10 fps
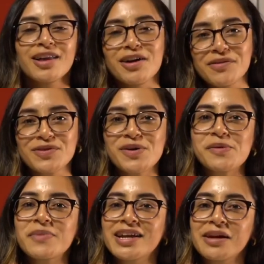Hello
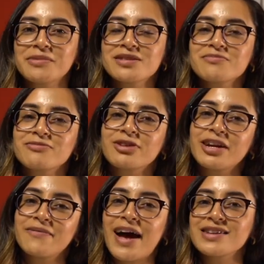everyone, my name is
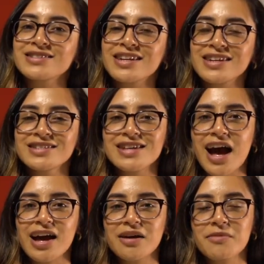Maria Vazquez.
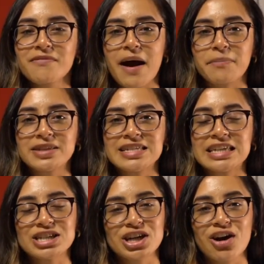I am a VAPAE
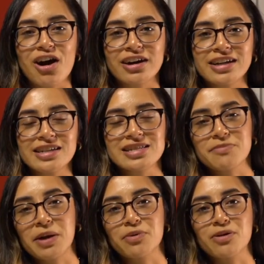teaching artist.
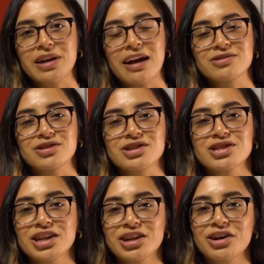My pronouns are
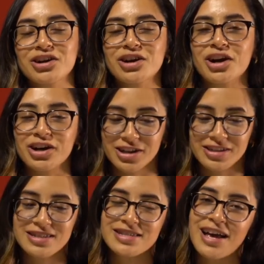she, her,
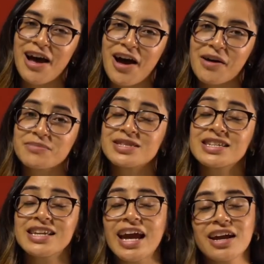hers.
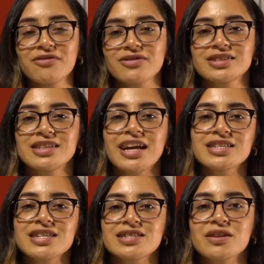For
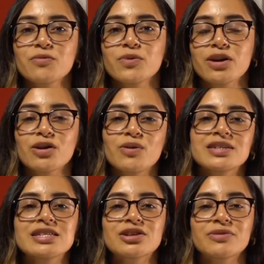today's lesson, we are
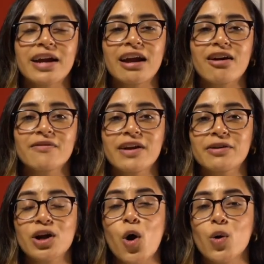going to create our
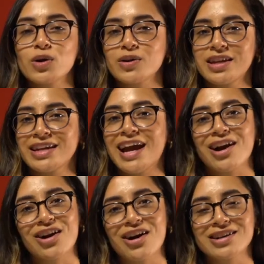very own
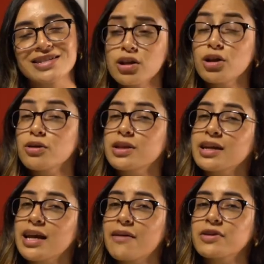Lotería cards. The
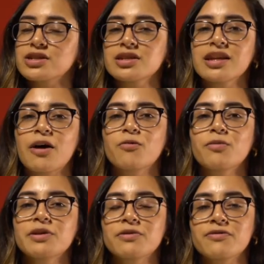Lotería version that we'll
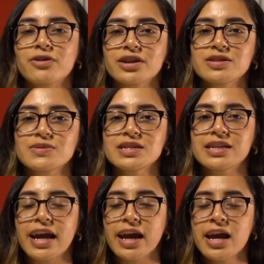be referring to
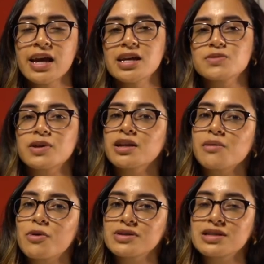today is one of the
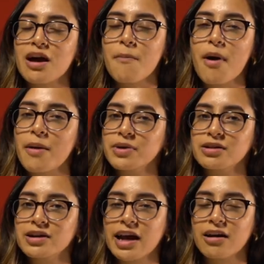most
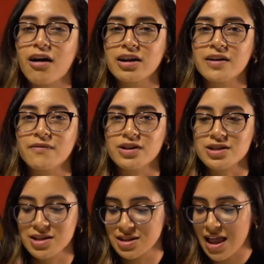popular and iconic
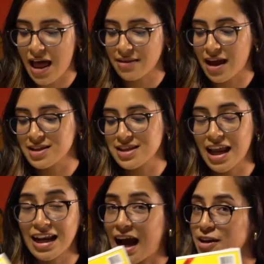versions, and that's
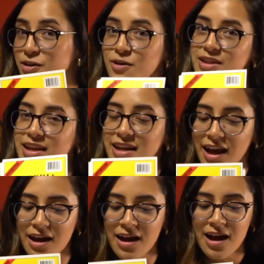El Gallo
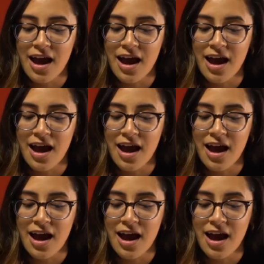Lotería.